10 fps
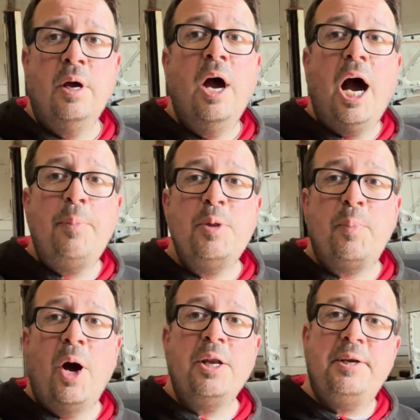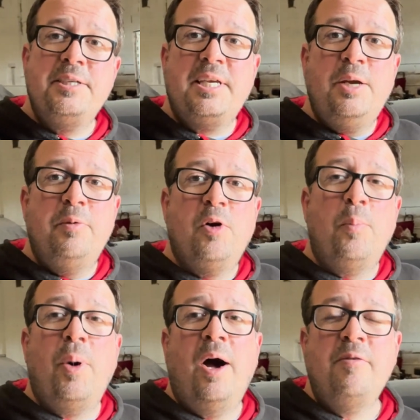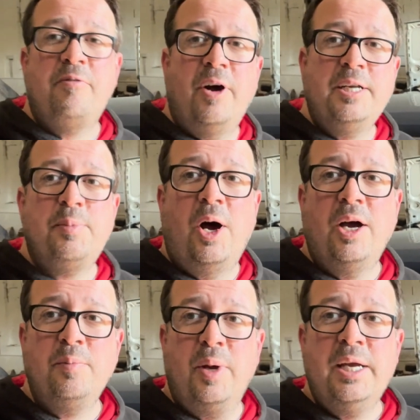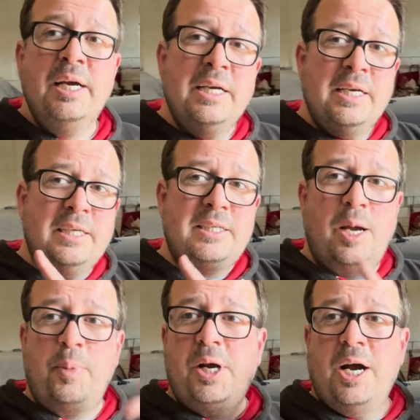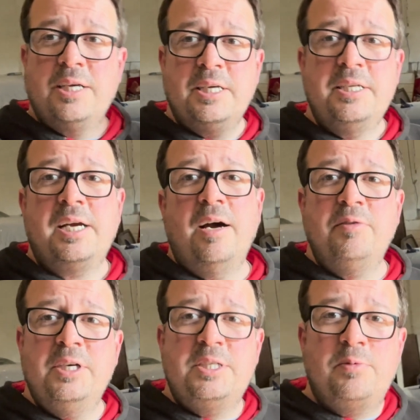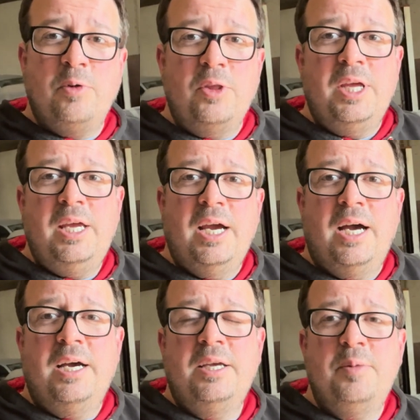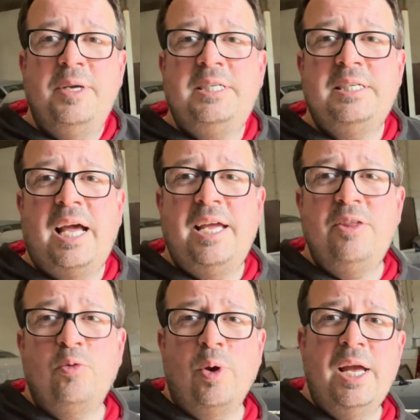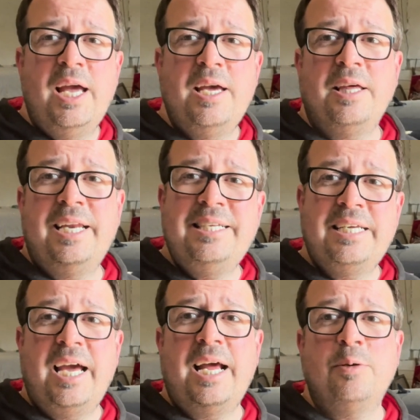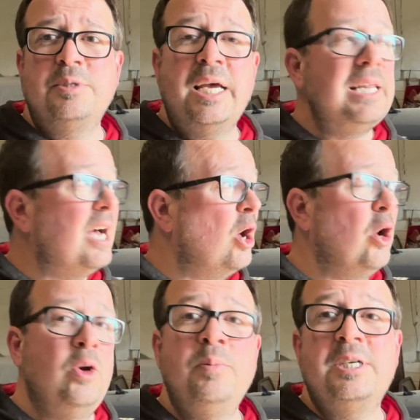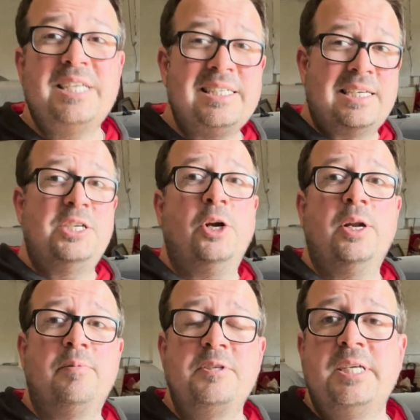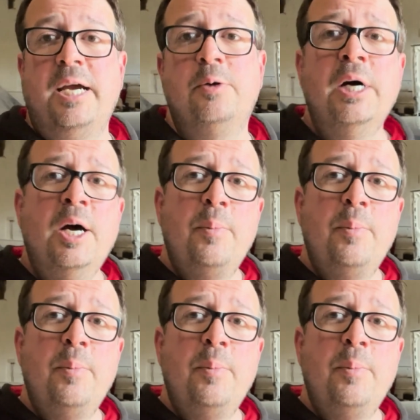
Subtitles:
Up at the barn, you can see we've got Barnfind behind me. There's a couple of cars under covers. We've got the Mrs. A3 here that I need to get out and take that home because that's actually going up for sale.